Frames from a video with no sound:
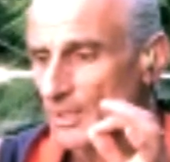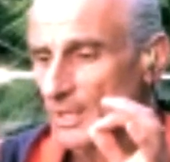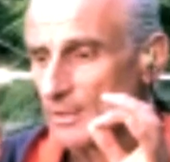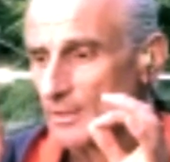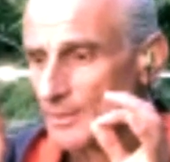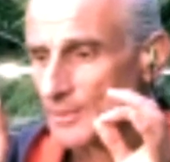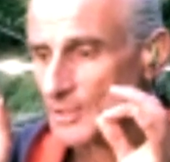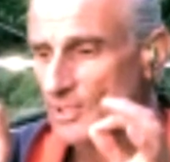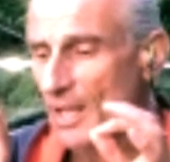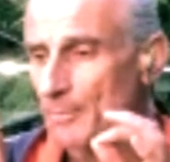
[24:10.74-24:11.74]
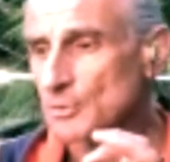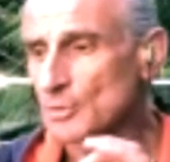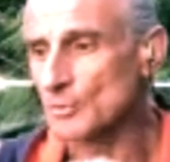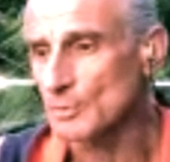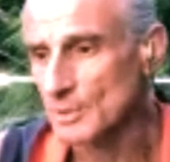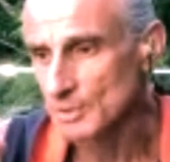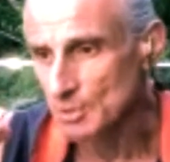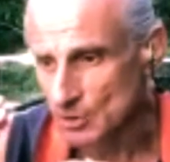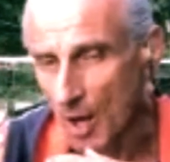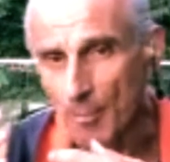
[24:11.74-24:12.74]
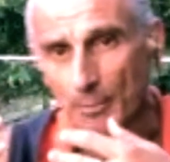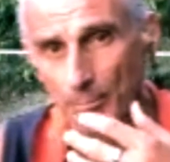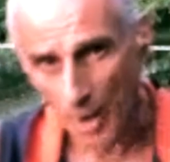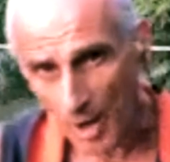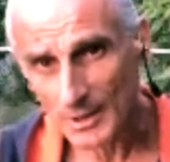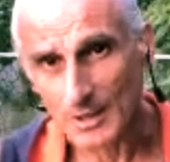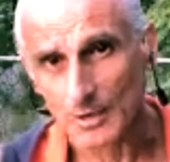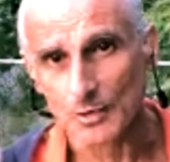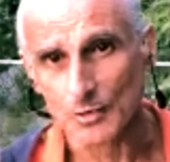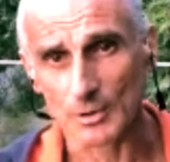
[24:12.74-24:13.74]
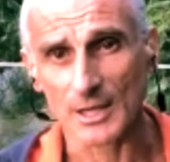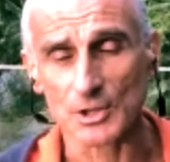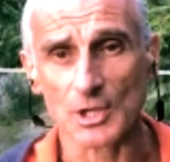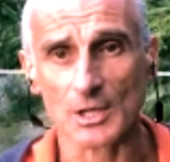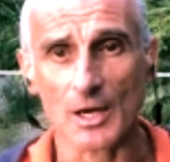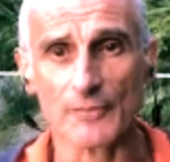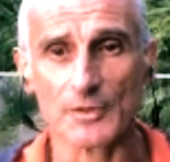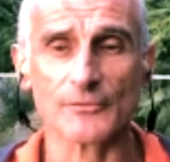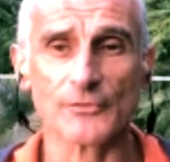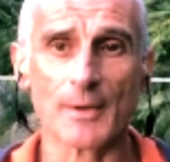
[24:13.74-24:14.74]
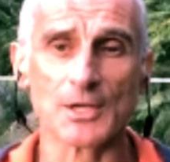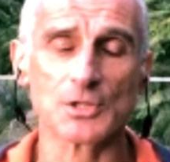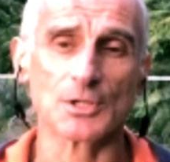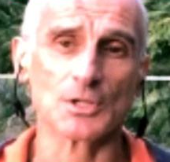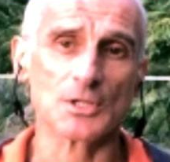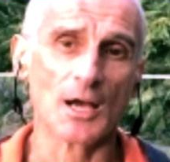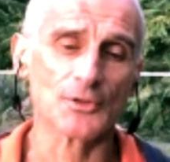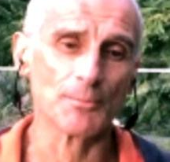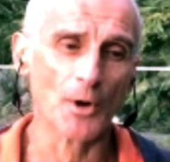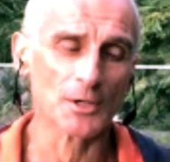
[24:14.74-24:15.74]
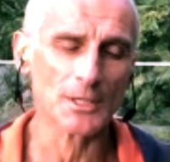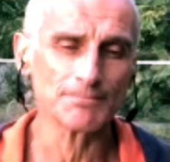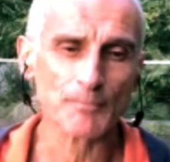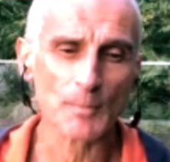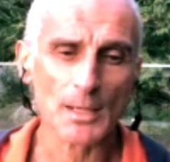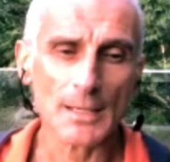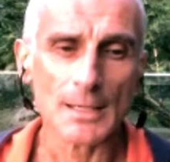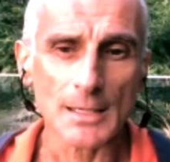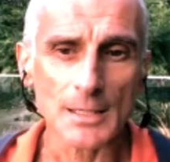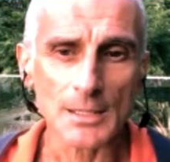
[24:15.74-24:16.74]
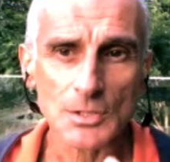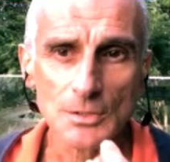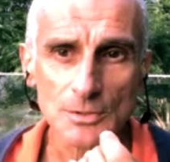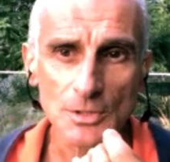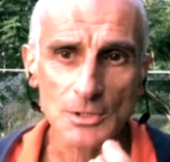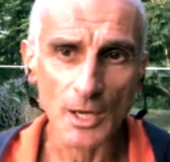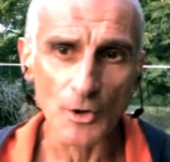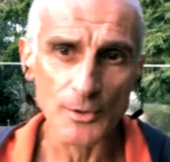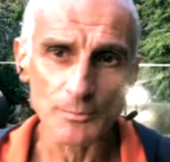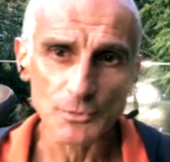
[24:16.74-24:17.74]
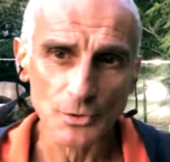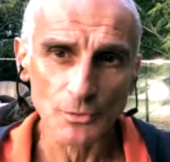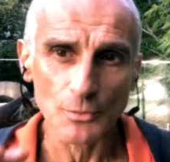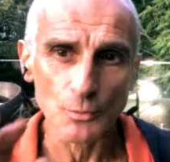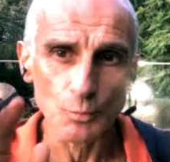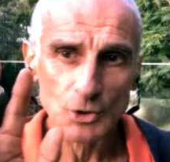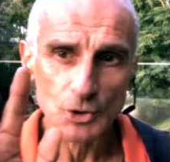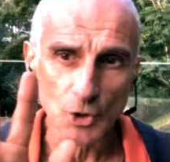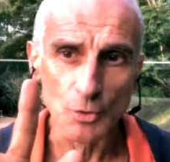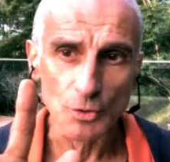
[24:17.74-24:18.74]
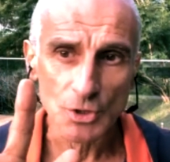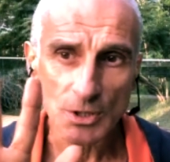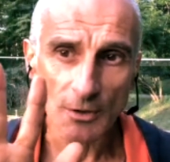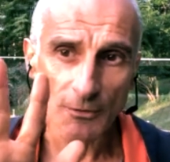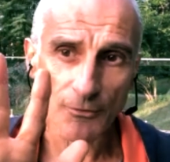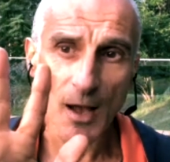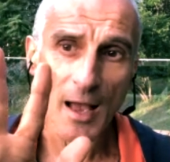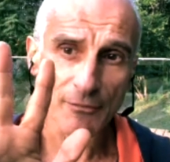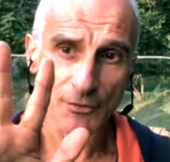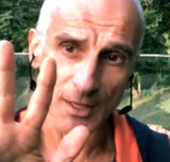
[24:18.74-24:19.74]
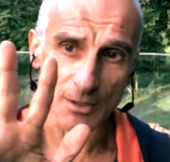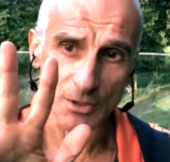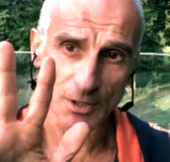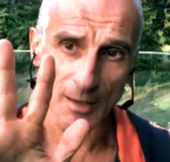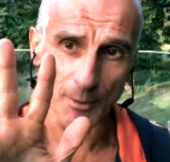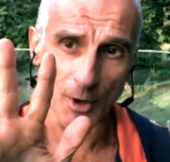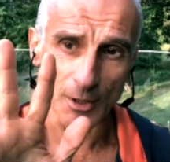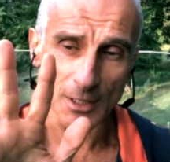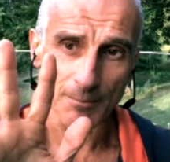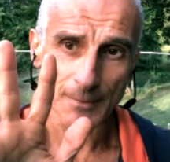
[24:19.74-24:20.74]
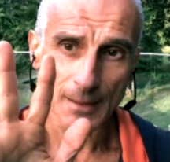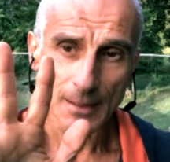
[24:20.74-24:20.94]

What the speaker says: the step to stop blocking good energy and loving information inside the body is to tell them to reduce 5 things in their body.